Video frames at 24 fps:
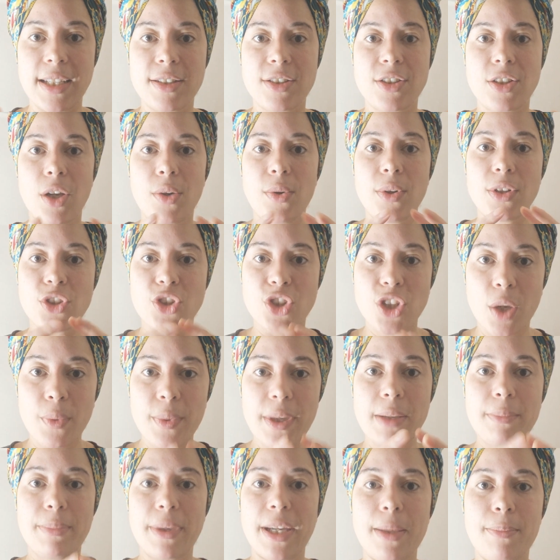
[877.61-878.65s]
So
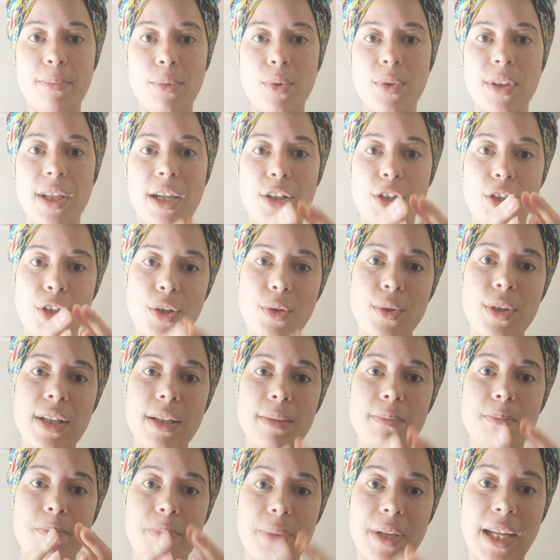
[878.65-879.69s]
showing people that you
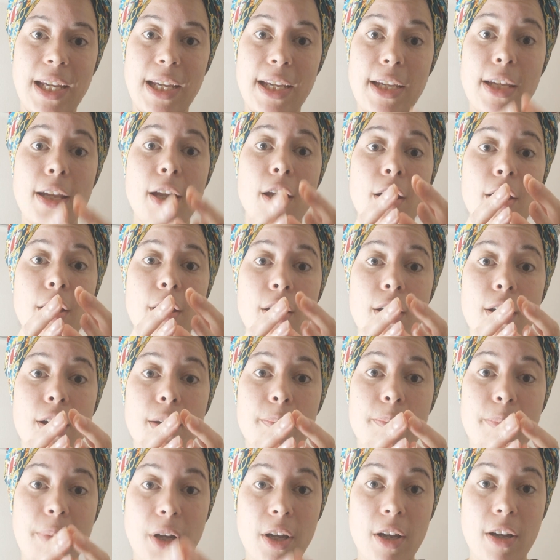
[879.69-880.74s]
can be
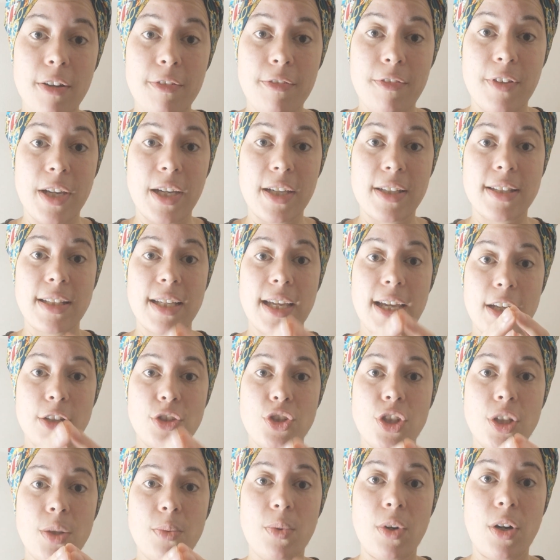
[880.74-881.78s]
perfect
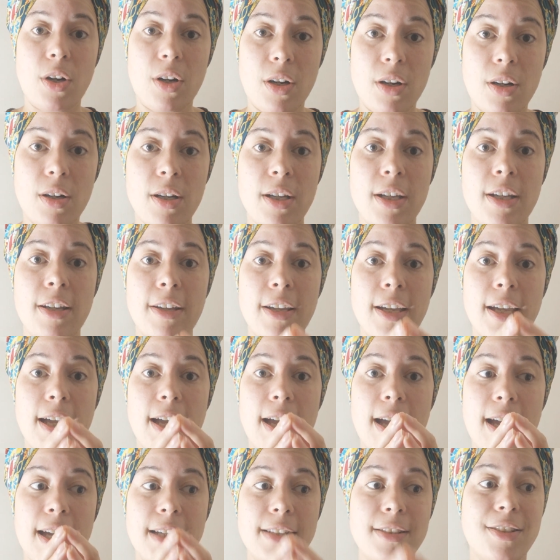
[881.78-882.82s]
as you are
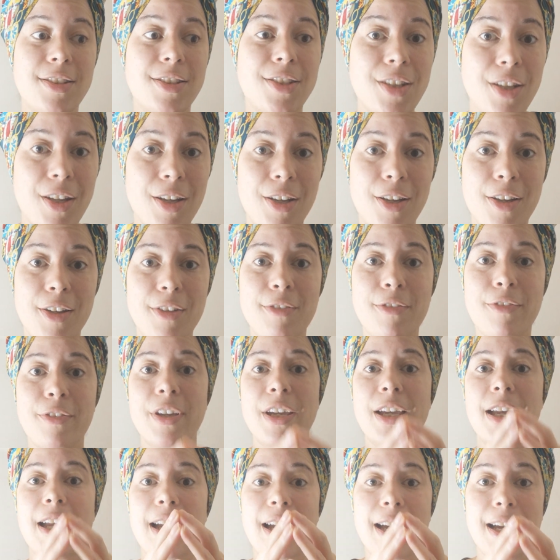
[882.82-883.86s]
and serve
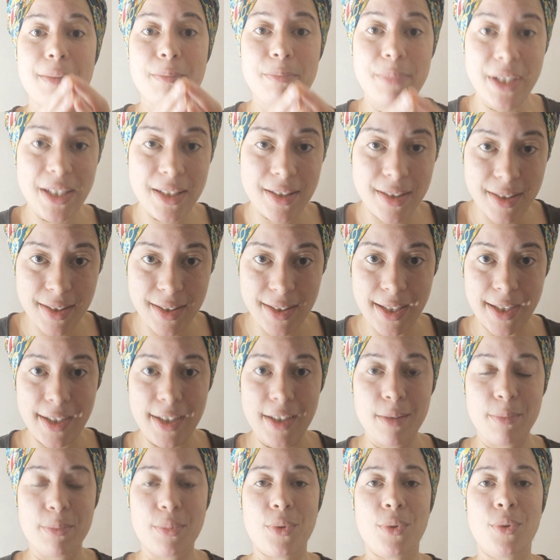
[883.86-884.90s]
and be
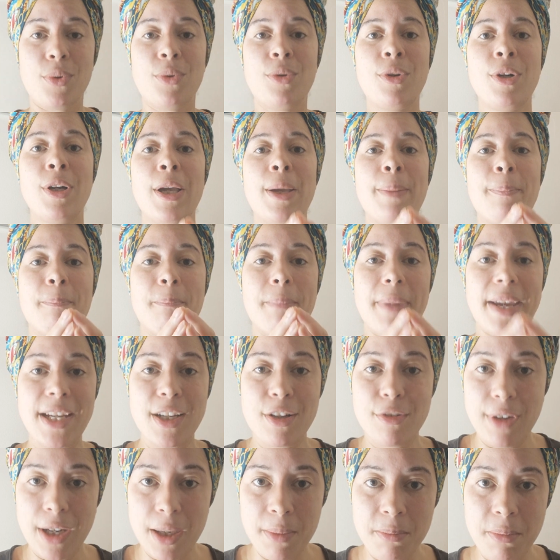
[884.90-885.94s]
sustainable, make
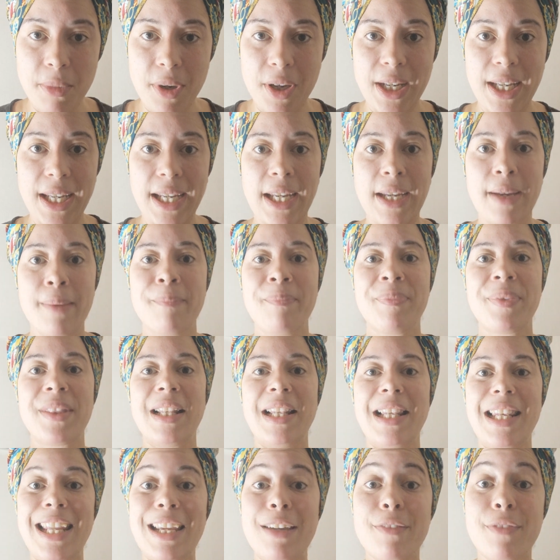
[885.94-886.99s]
great money,
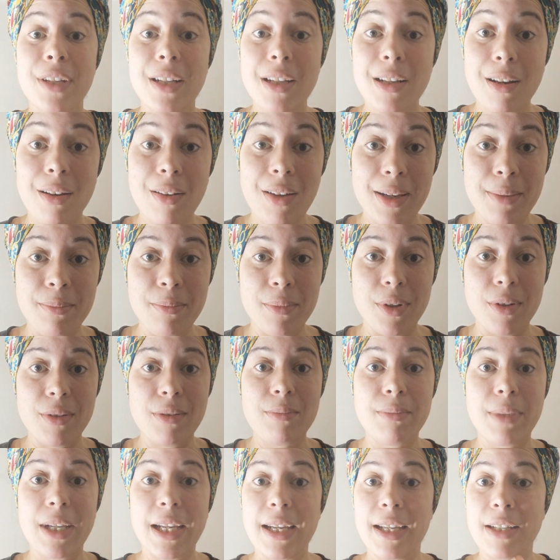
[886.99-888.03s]
live in
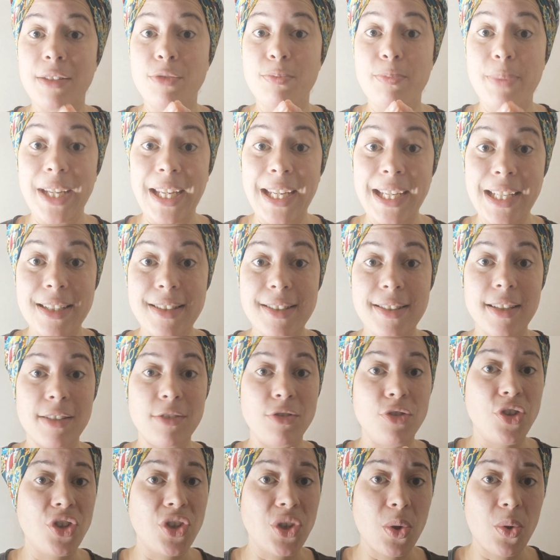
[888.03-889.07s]
alignment, in peace
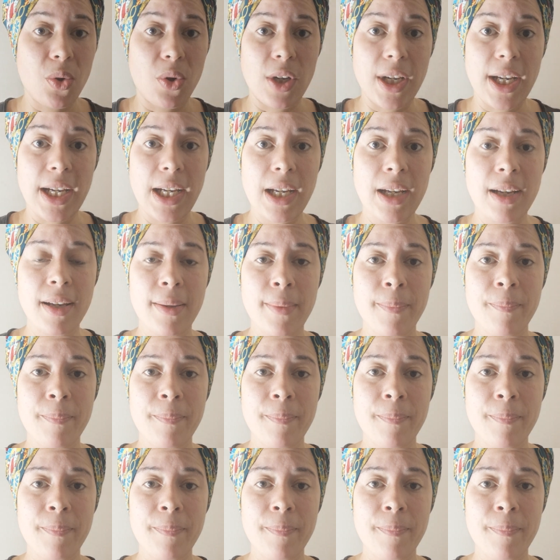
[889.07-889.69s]
and joy